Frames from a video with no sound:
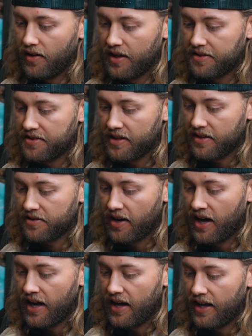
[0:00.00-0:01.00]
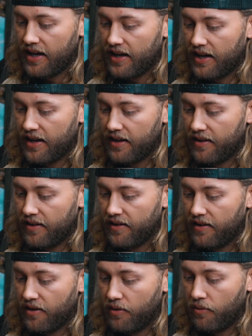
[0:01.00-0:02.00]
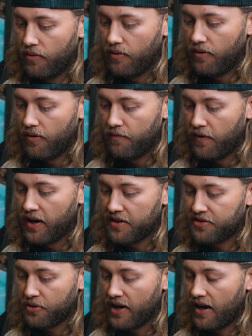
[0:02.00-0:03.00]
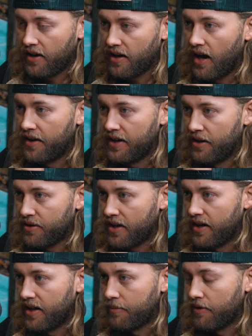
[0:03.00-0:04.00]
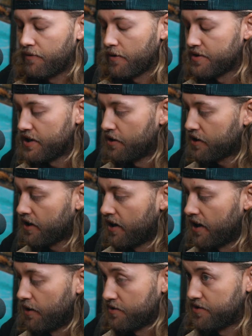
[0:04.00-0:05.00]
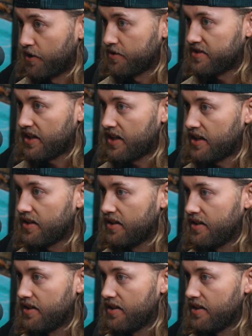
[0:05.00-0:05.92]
let's see. So a funny story how I got into elk hunting. My first elk hunt, I was 13.